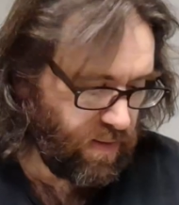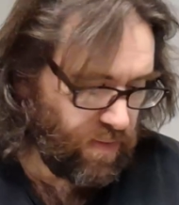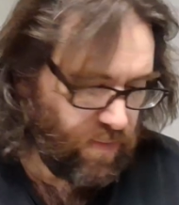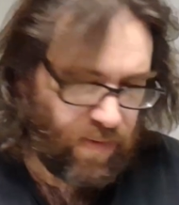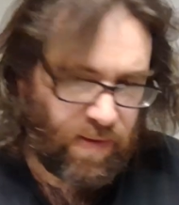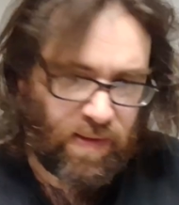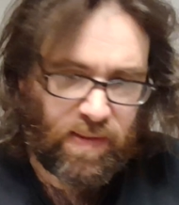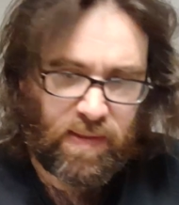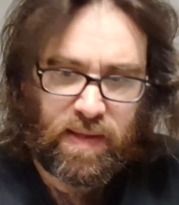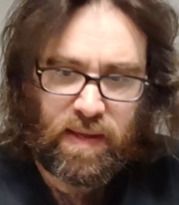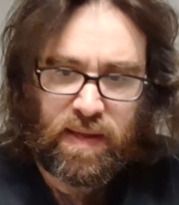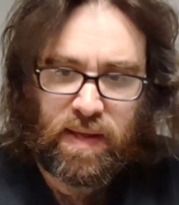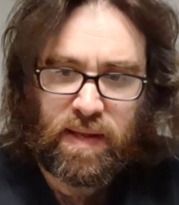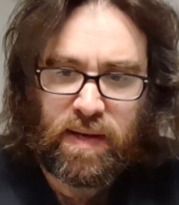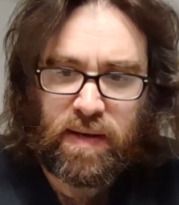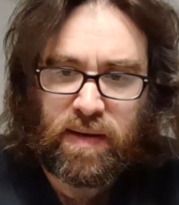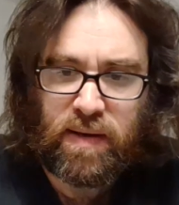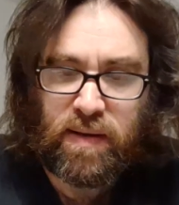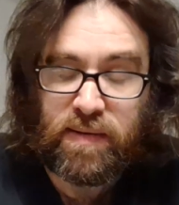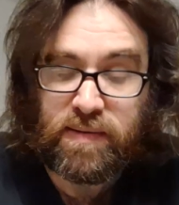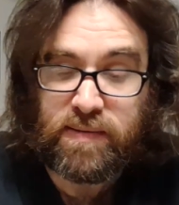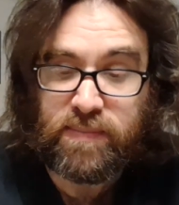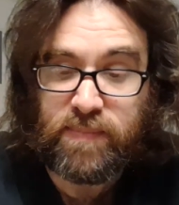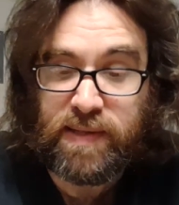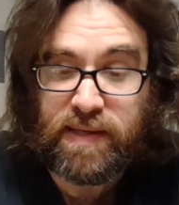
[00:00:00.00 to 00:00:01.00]
And
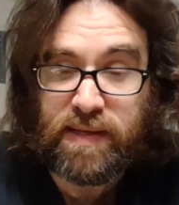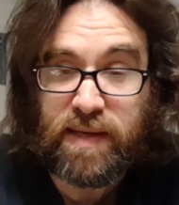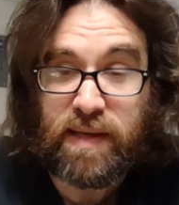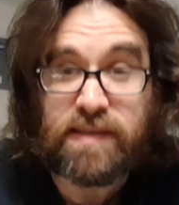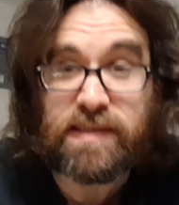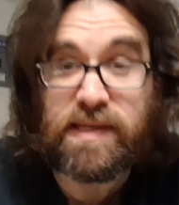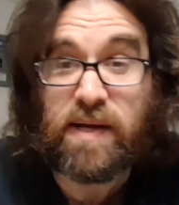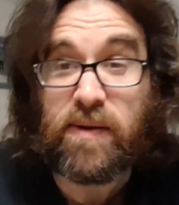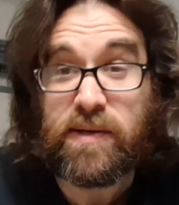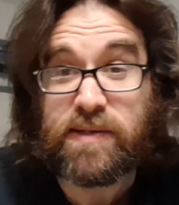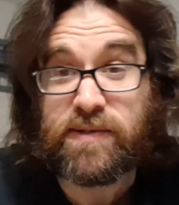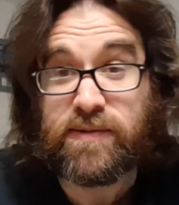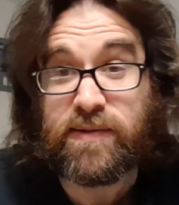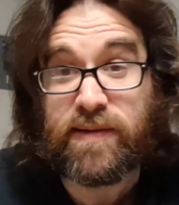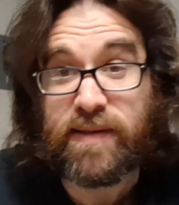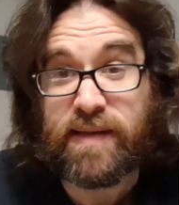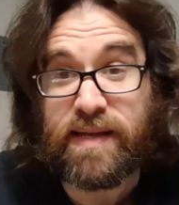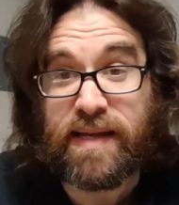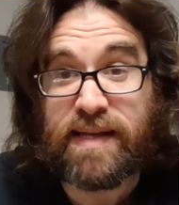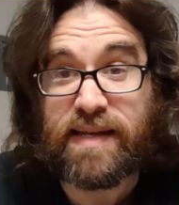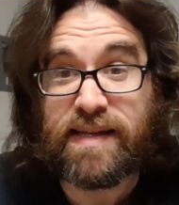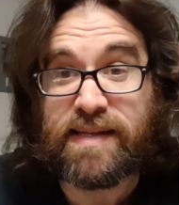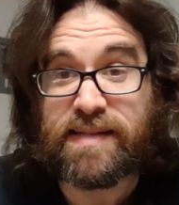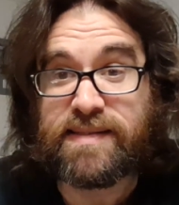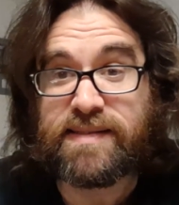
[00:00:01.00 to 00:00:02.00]
then because I was
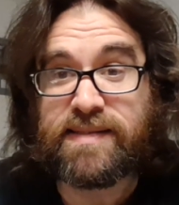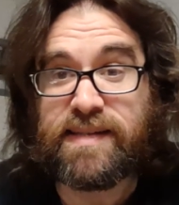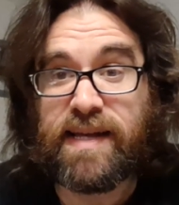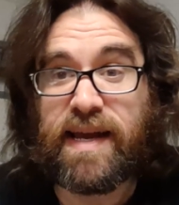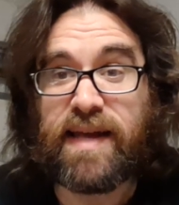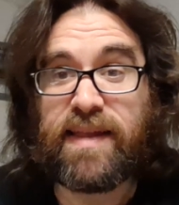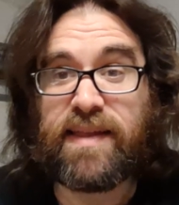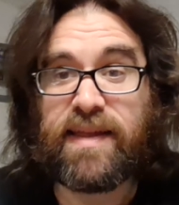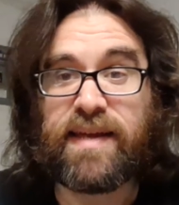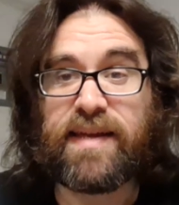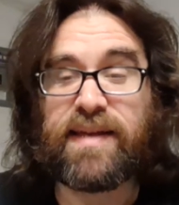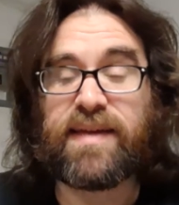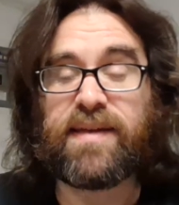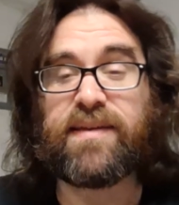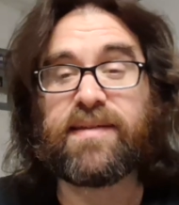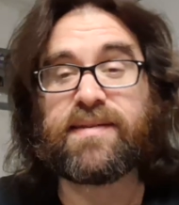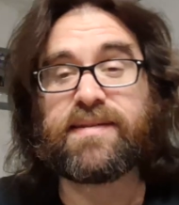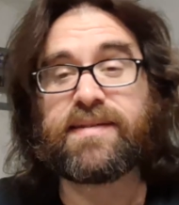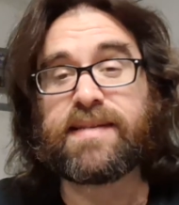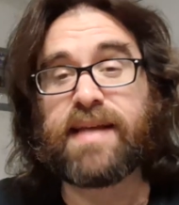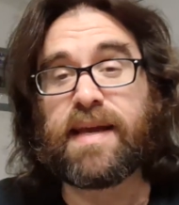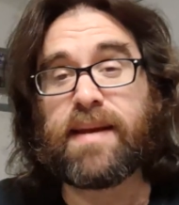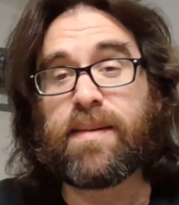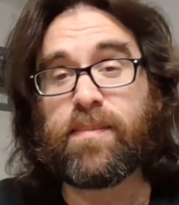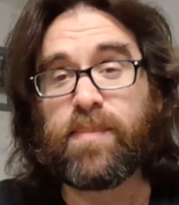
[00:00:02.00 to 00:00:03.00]
really into Silent Hill,
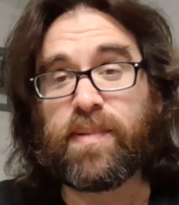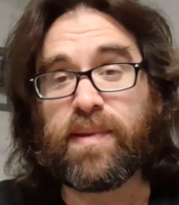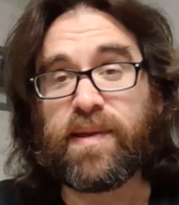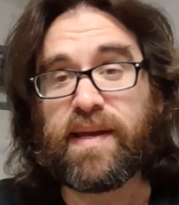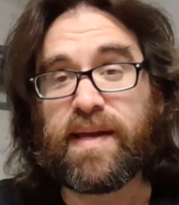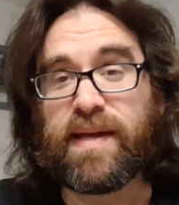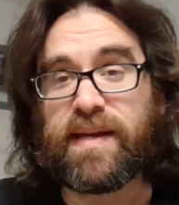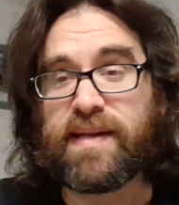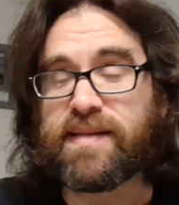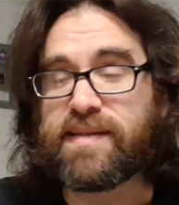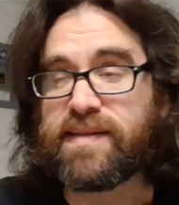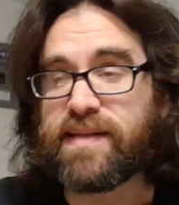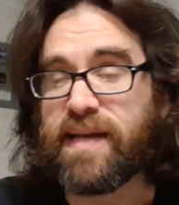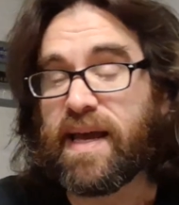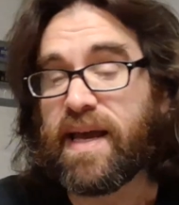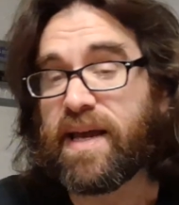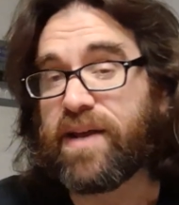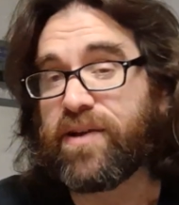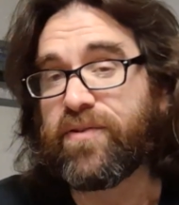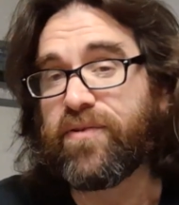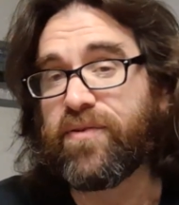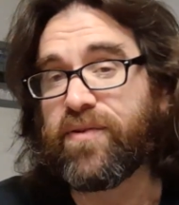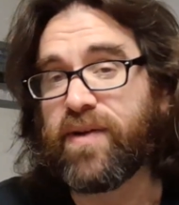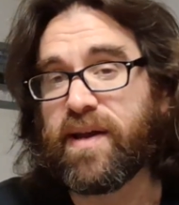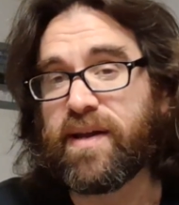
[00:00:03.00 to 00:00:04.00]
same place, I
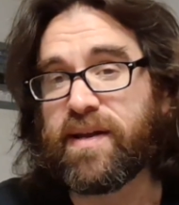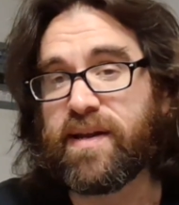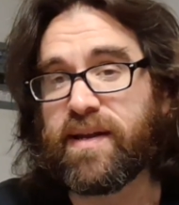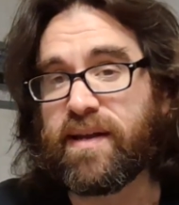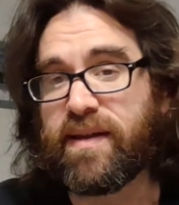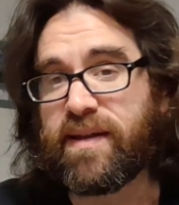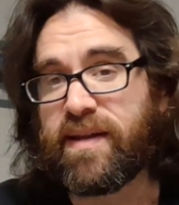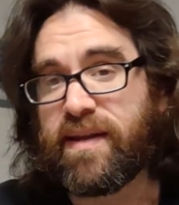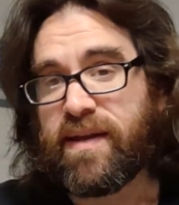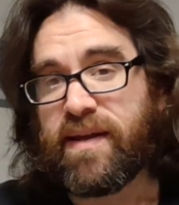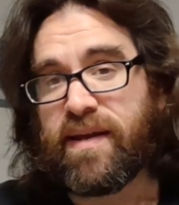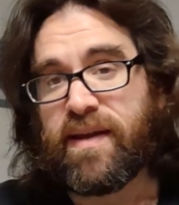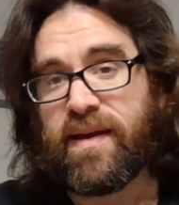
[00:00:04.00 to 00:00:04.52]
had credit,